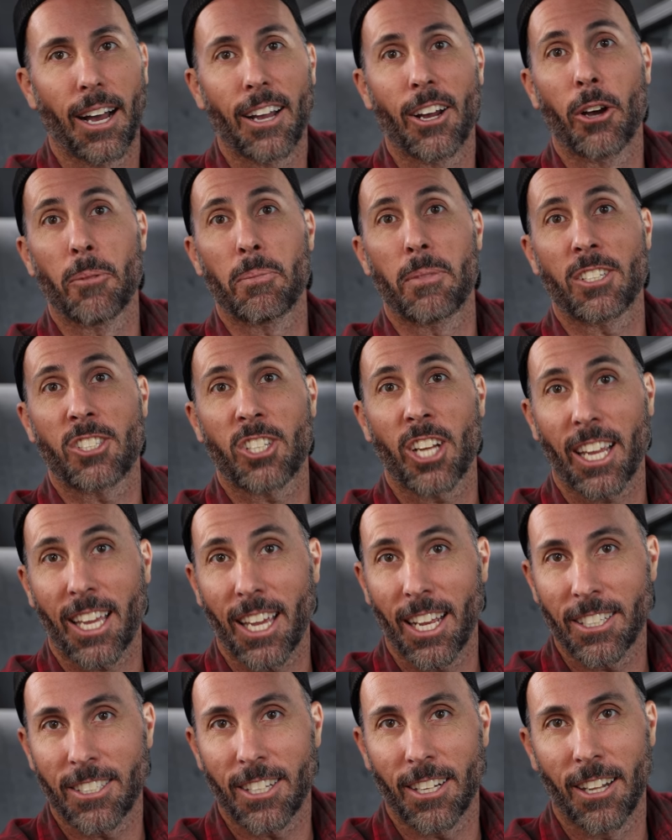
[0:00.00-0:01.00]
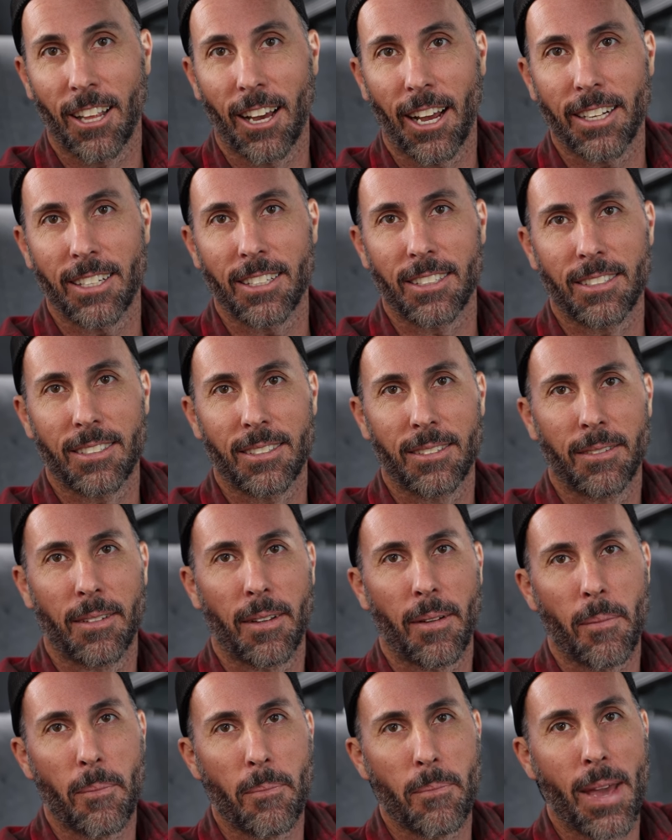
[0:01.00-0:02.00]
I hope the check engine light is
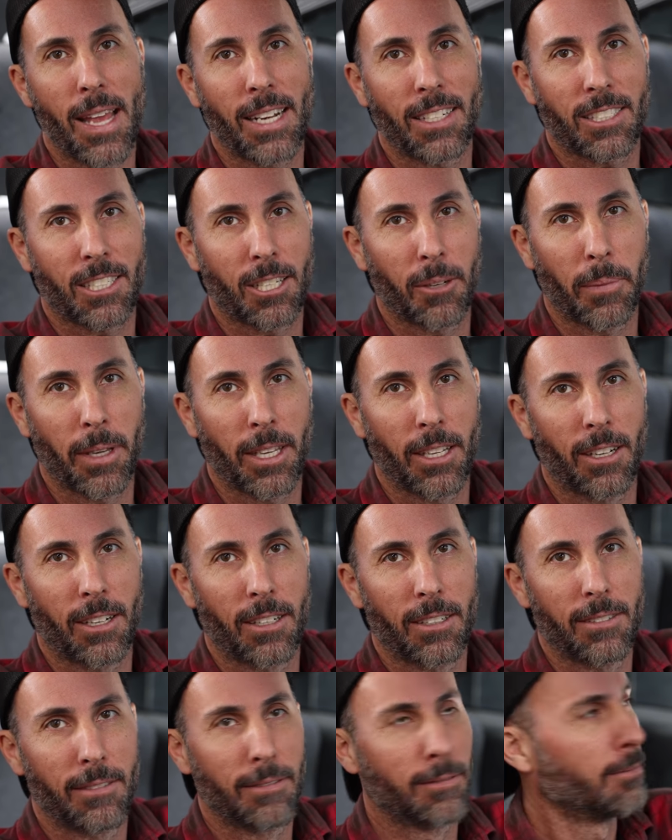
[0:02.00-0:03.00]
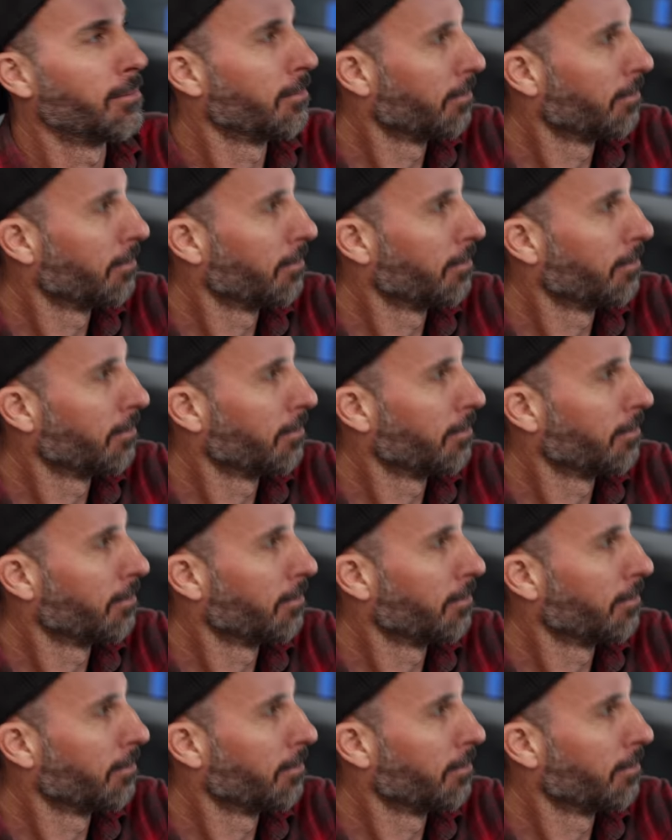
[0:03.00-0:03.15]
meant to be on.